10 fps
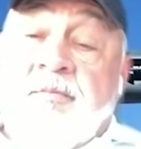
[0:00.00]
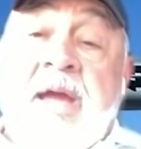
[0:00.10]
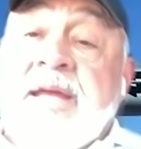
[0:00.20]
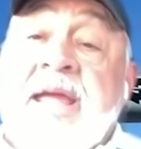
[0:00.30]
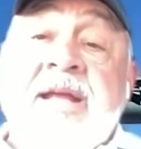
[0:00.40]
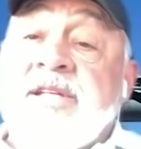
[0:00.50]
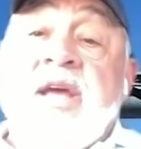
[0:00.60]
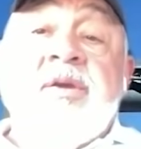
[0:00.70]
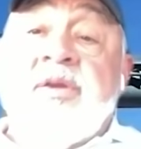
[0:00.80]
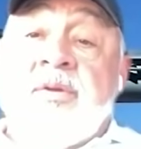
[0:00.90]
I can't
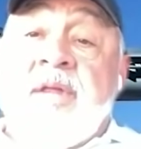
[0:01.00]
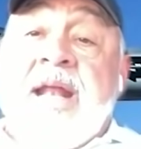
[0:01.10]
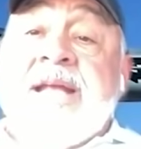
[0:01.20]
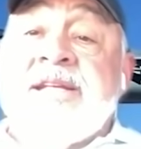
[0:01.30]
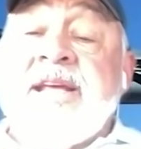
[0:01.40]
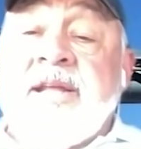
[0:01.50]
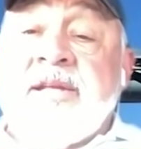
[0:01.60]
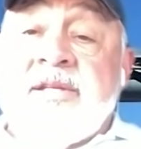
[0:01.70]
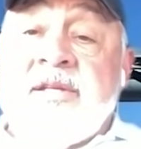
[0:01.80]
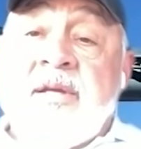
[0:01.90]
tell you that I did
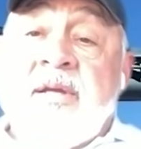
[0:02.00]
it,